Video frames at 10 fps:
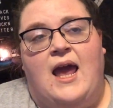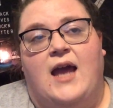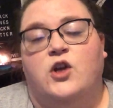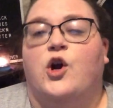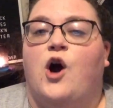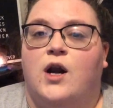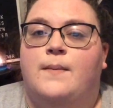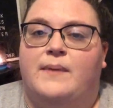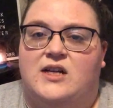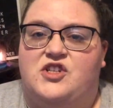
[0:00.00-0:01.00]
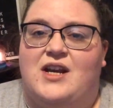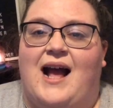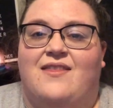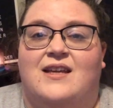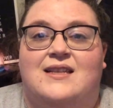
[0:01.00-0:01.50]
and you're on a budget,
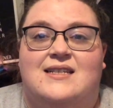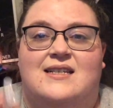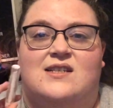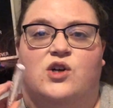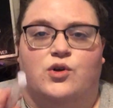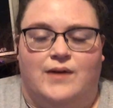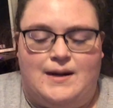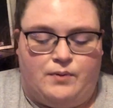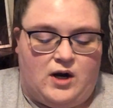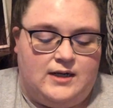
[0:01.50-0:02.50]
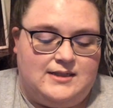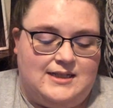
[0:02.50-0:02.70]
I think this is a great product.